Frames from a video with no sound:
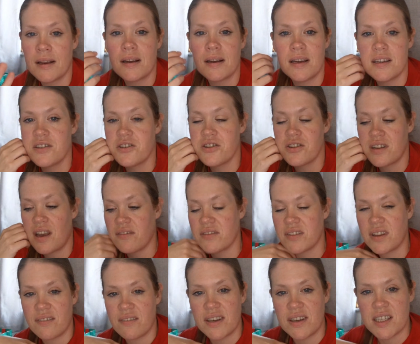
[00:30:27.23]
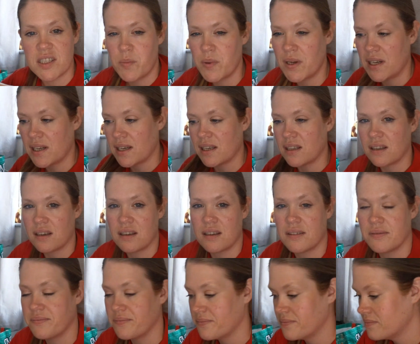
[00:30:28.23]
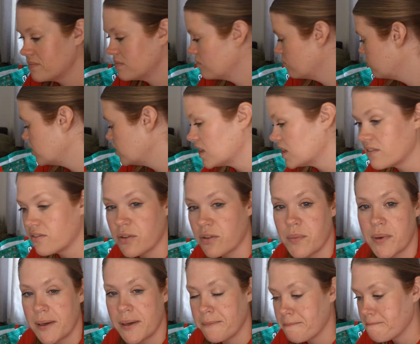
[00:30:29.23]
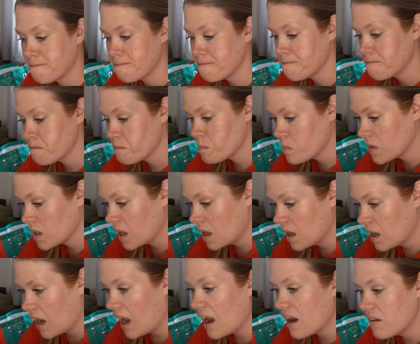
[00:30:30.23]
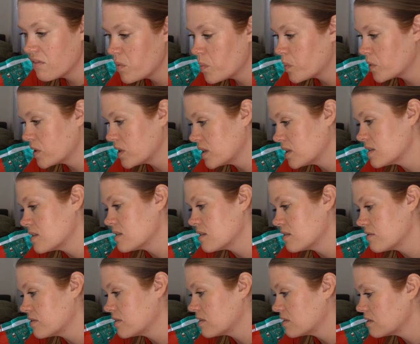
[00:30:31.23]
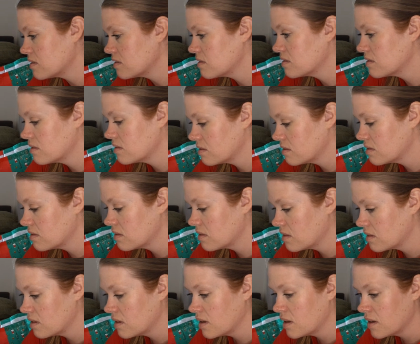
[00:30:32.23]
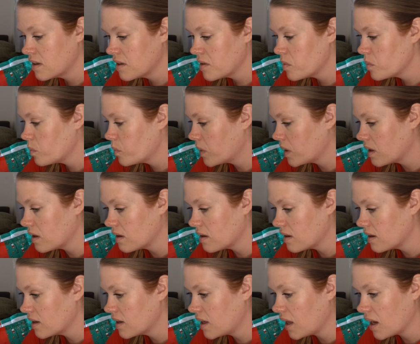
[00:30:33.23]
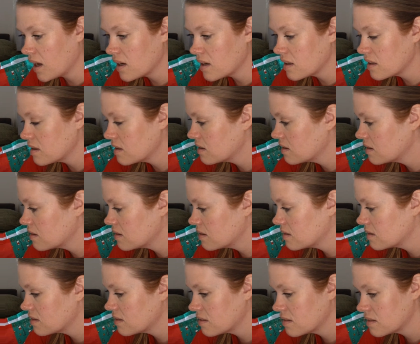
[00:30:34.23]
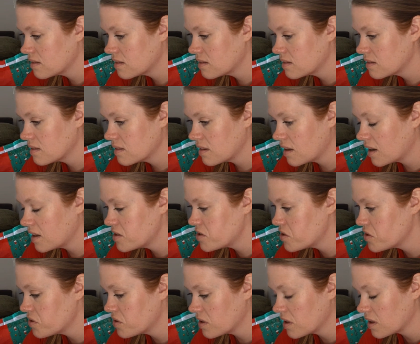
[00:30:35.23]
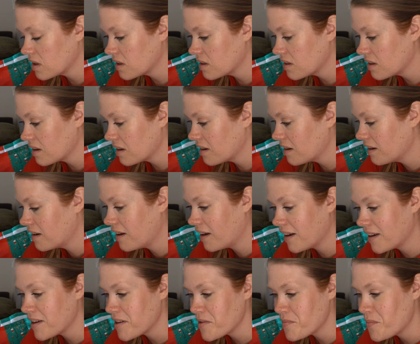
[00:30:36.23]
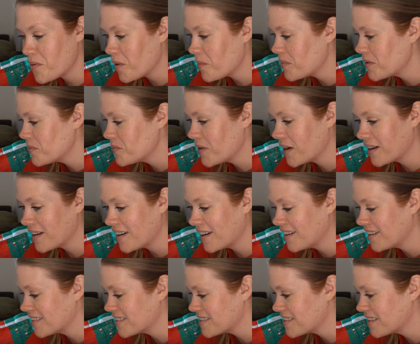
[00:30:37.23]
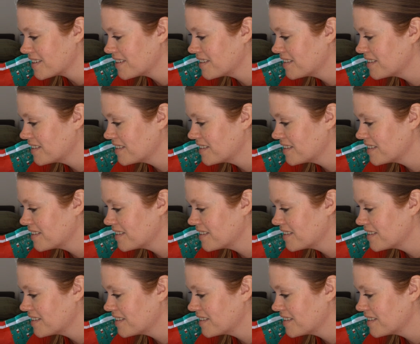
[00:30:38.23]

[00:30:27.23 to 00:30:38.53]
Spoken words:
it's just having that flexibility there, really, for me. Everybody is different. But again, I do think that I could probably work harder.